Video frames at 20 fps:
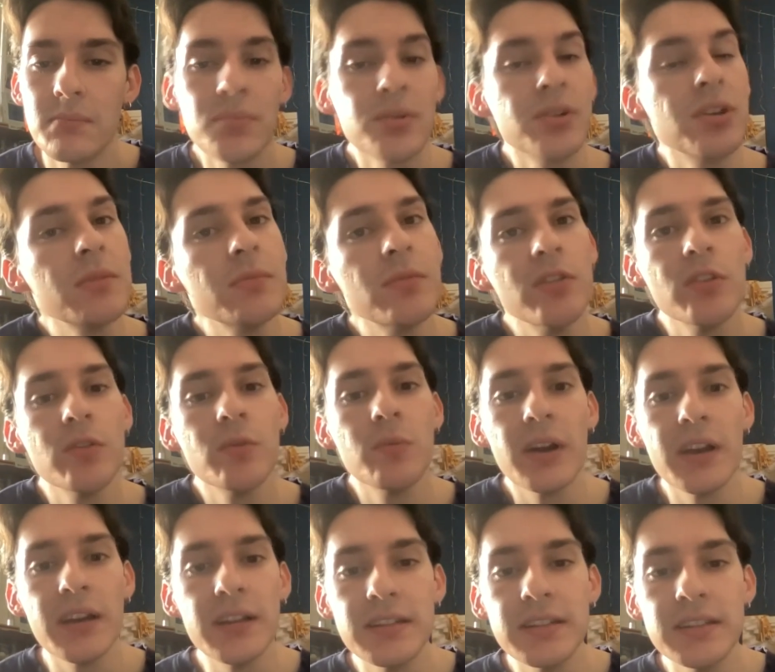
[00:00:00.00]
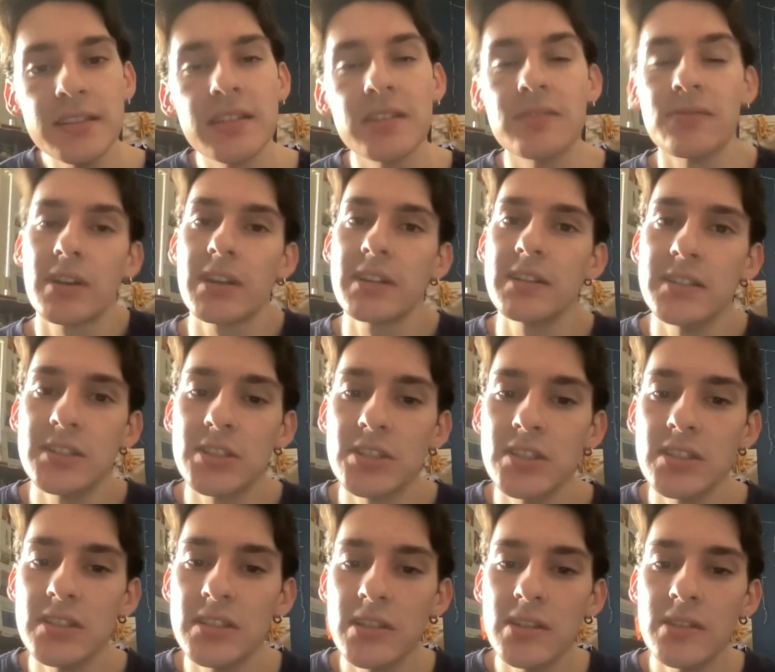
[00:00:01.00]
bring more awareness and
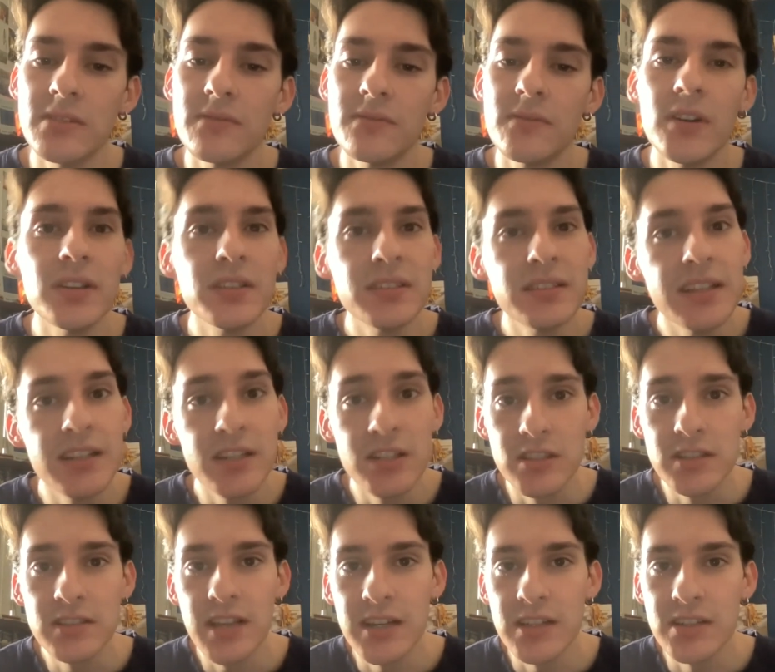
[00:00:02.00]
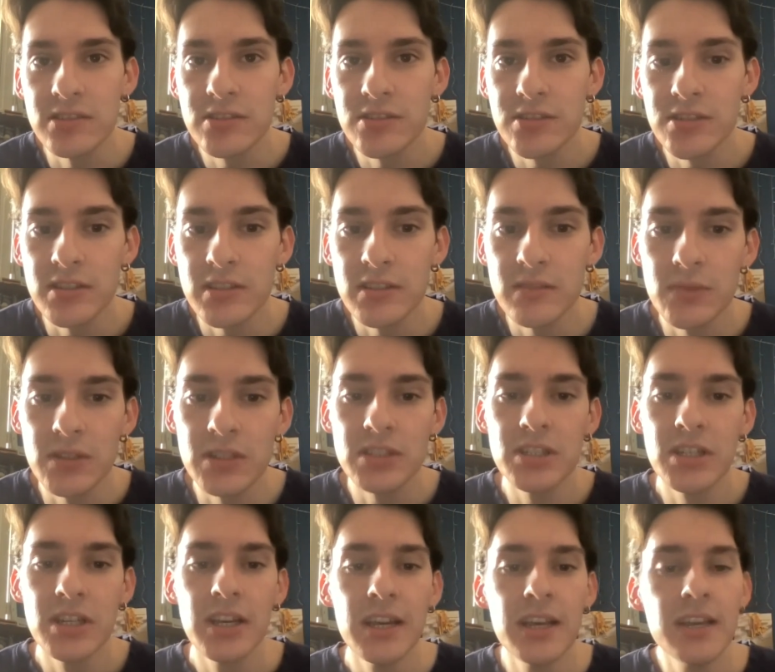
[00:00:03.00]
recognition of First Nations country in
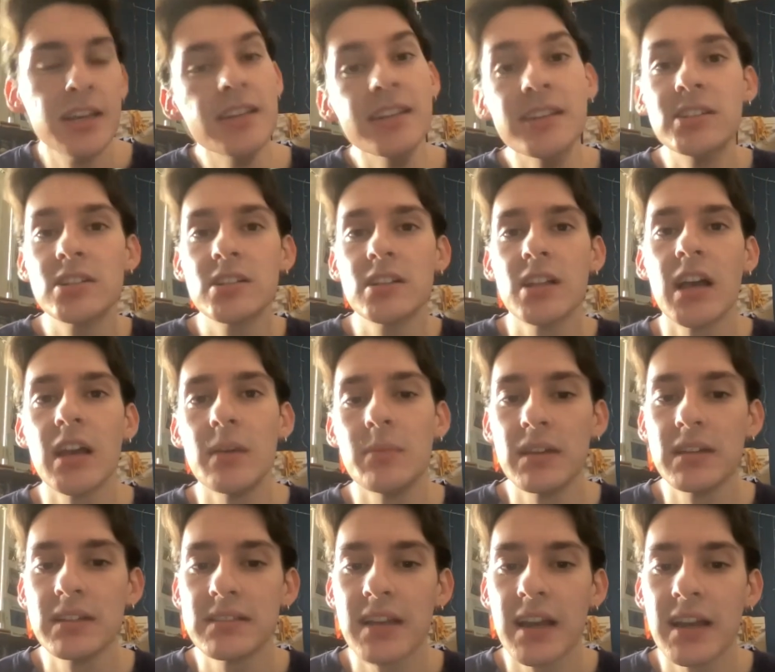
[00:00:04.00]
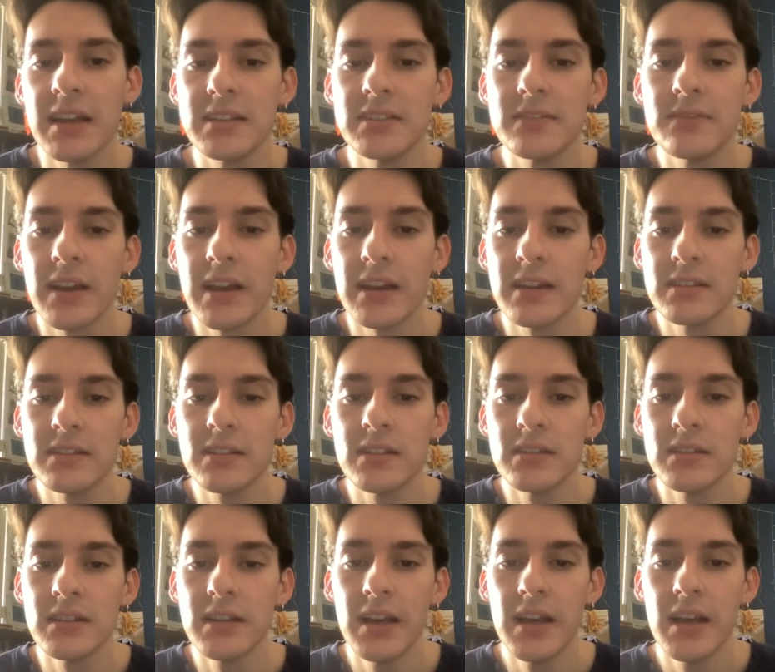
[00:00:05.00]
which each climbing site is found
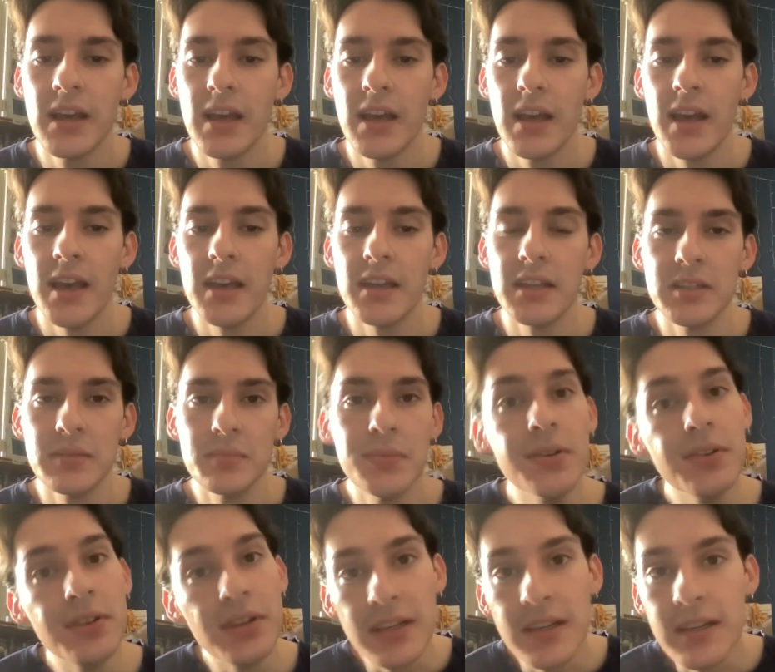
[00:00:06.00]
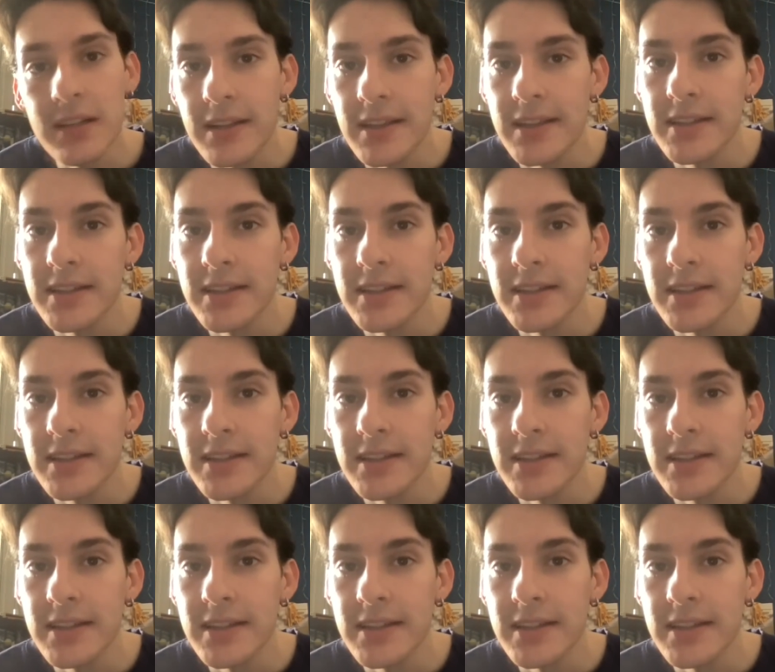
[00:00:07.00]
on, and building